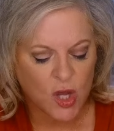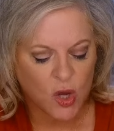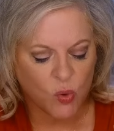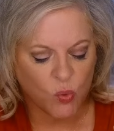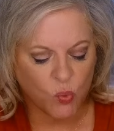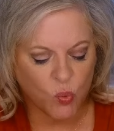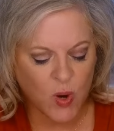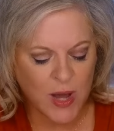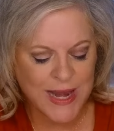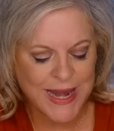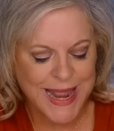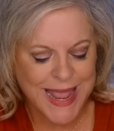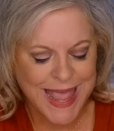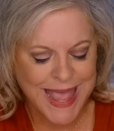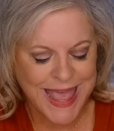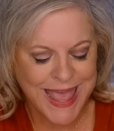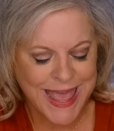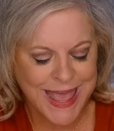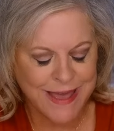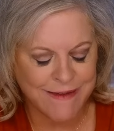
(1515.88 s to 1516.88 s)
what
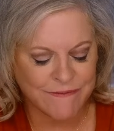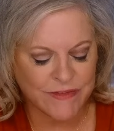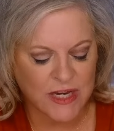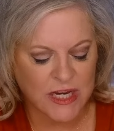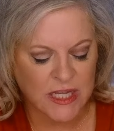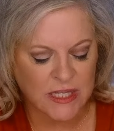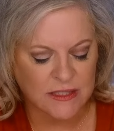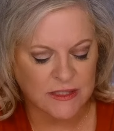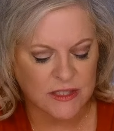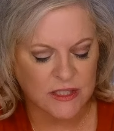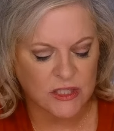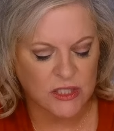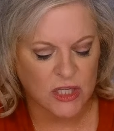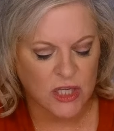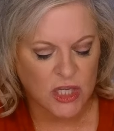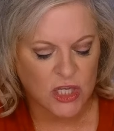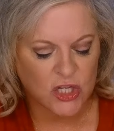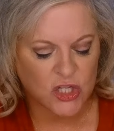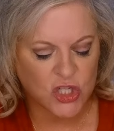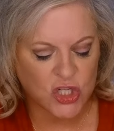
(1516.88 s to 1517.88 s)
evidence
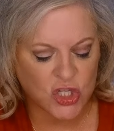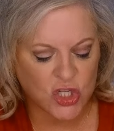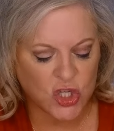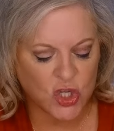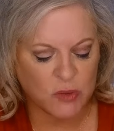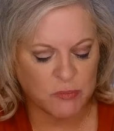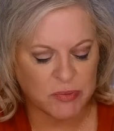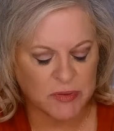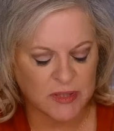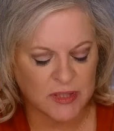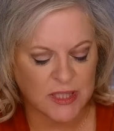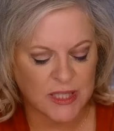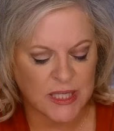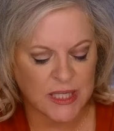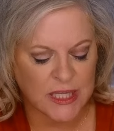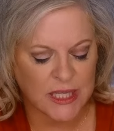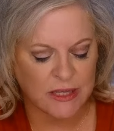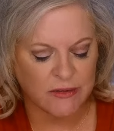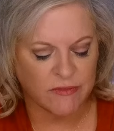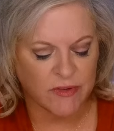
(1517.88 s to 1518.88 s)
do you
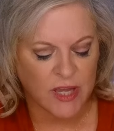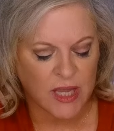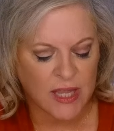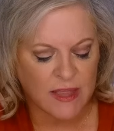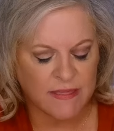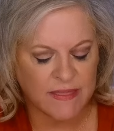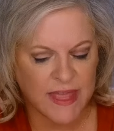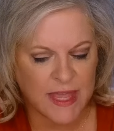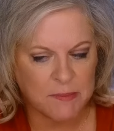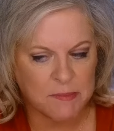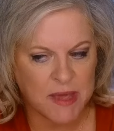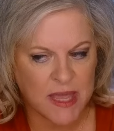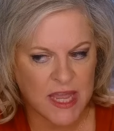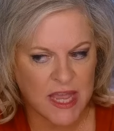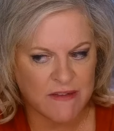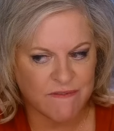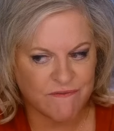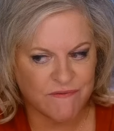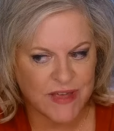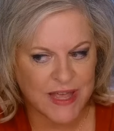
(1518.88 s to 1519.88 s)
believe they may
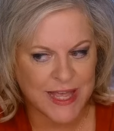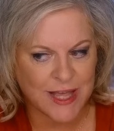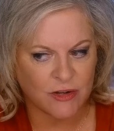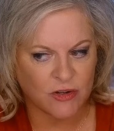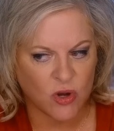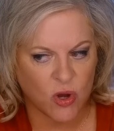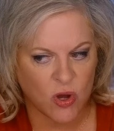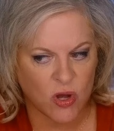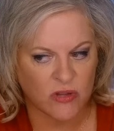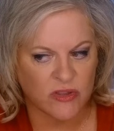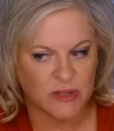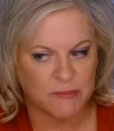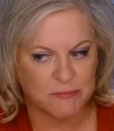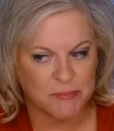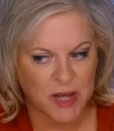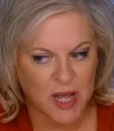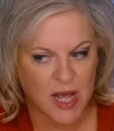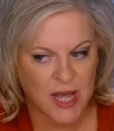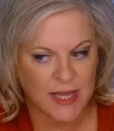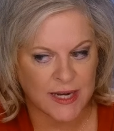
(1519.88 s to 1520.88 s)
have found on the
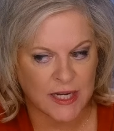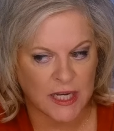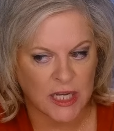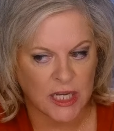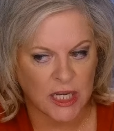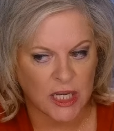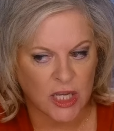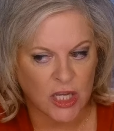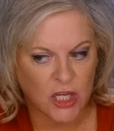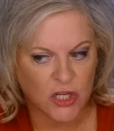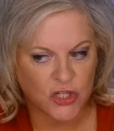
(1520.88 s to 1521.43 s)
body